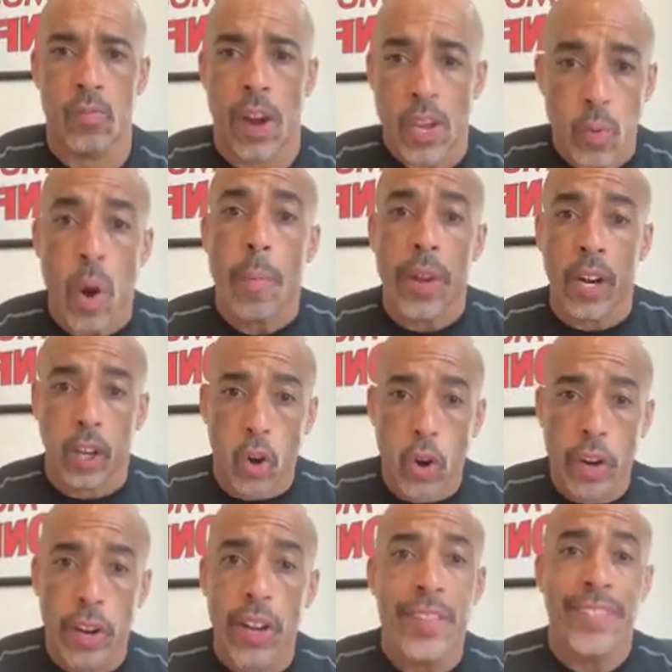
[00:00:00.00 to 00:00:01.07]
Right? You want to be a
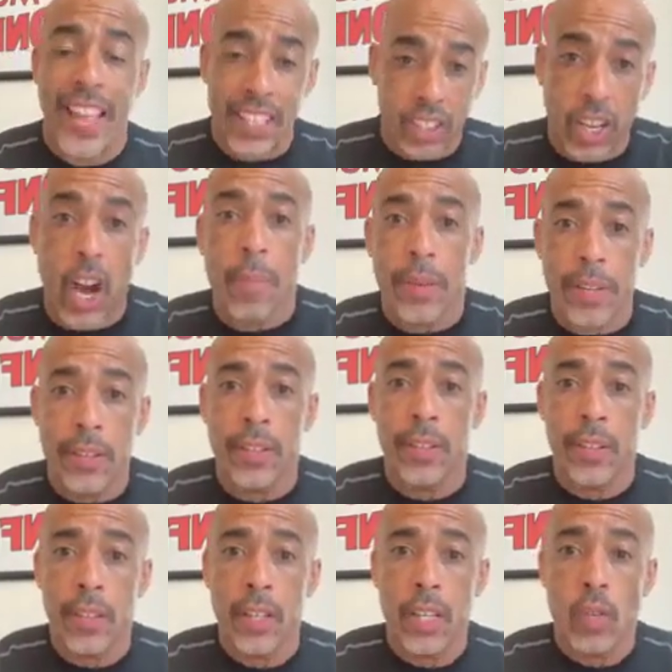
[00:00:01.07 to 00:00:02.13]
lawyer? That's coming.
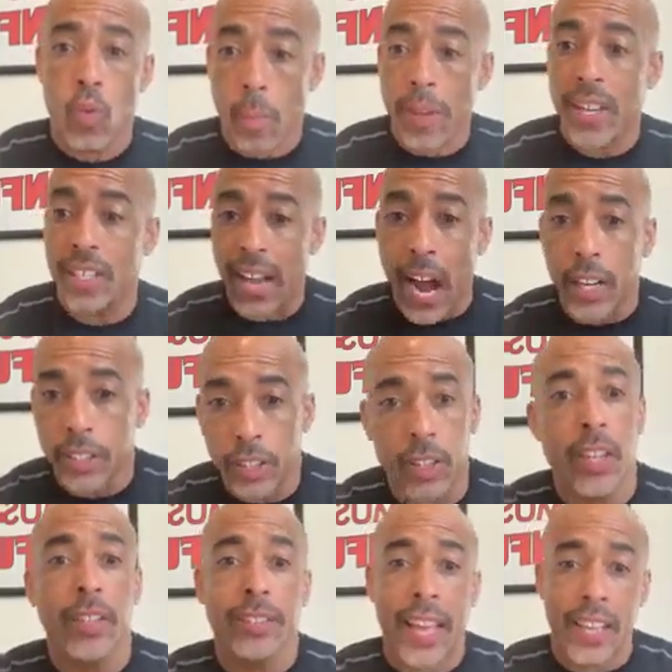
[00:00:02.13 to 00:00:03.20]
You want to be a
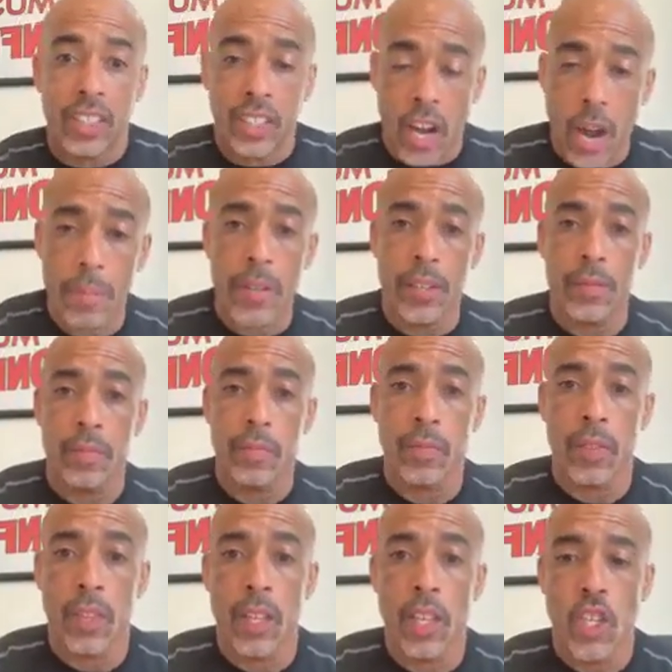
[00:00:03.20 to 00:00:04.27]
doctor? That's coming.
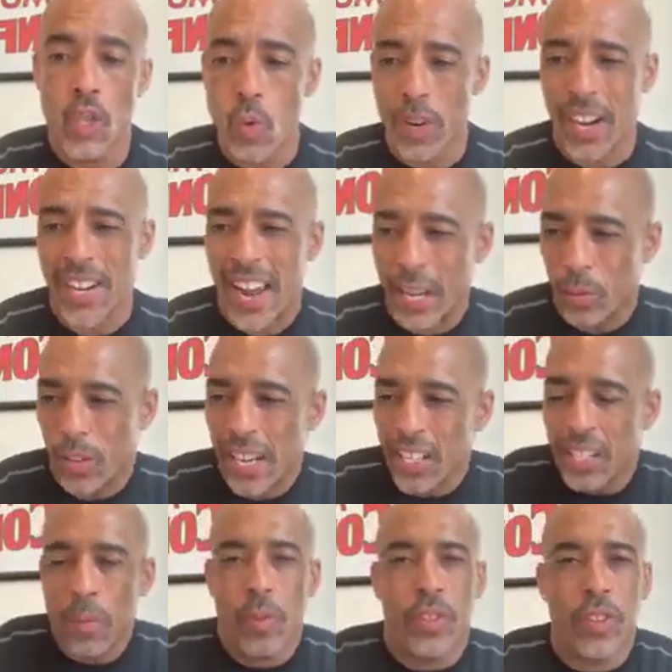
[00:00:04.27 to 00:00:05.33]
You want a nice
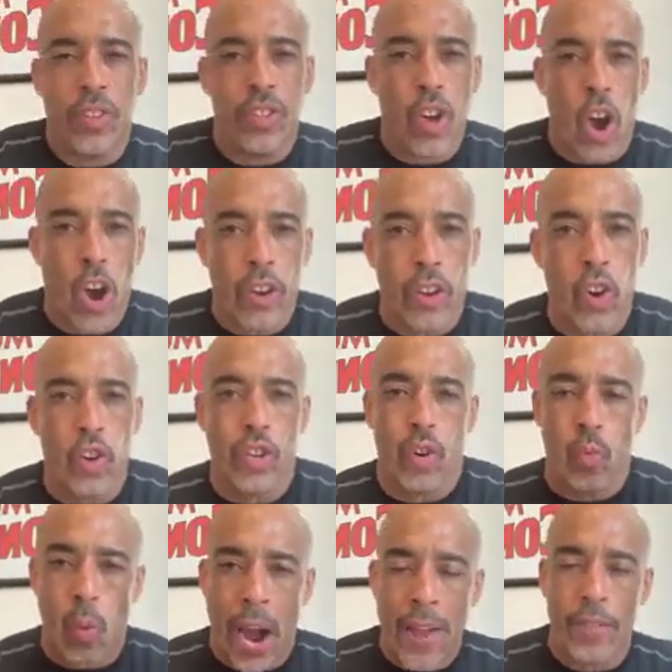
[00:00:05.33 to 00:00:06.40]
relationship with your daughter or
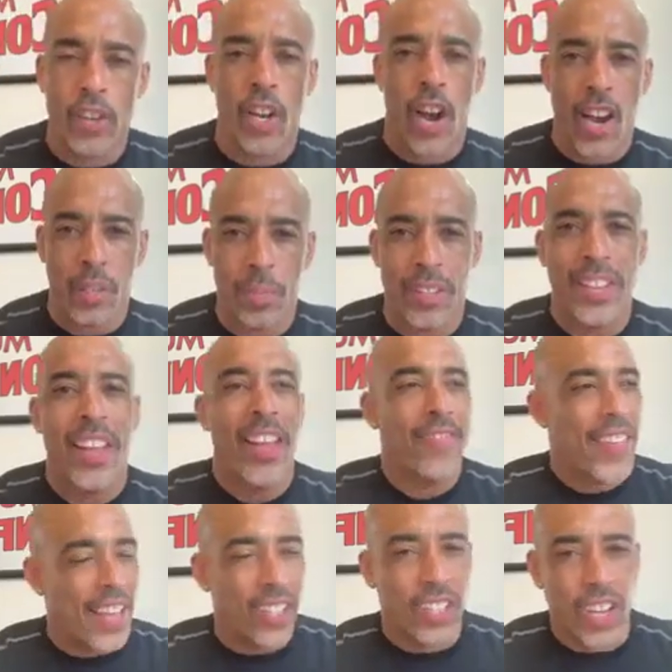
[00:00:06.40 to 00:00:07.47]
your wife or your husband?
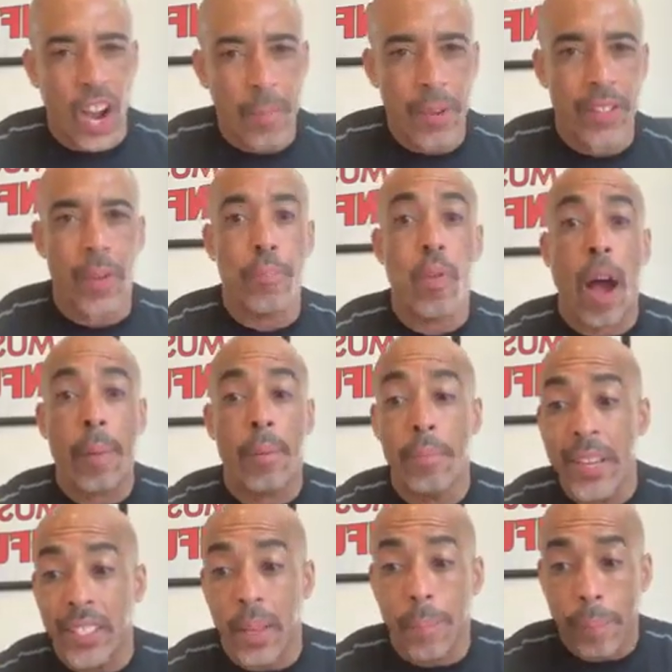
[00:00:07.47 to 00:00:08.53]
That's coming. The
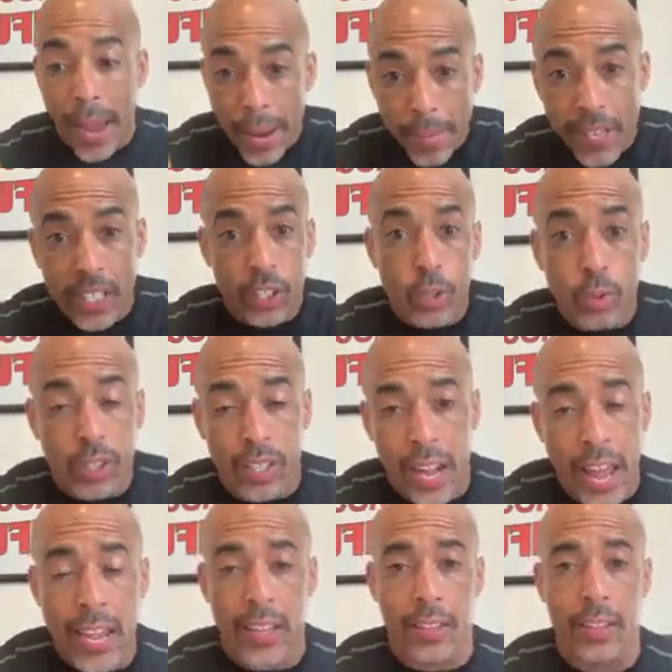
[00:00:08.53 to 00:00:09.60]
problem is the payment is due
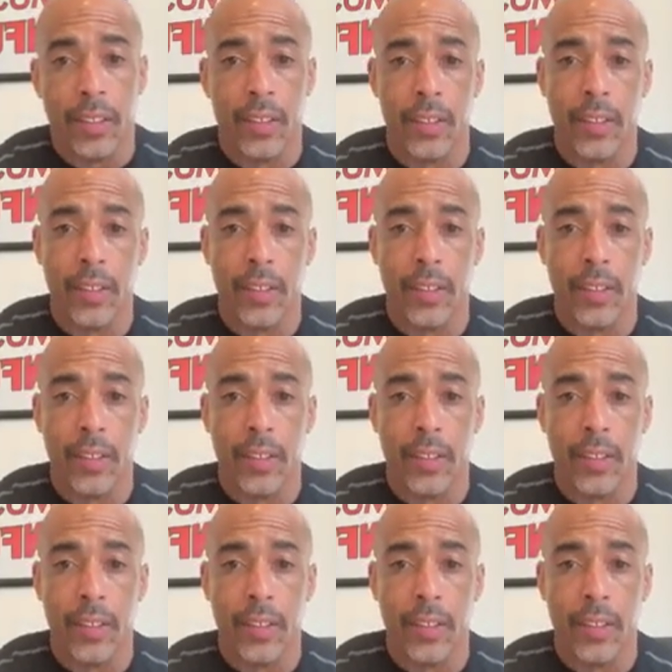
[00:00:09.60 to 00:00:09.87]
today.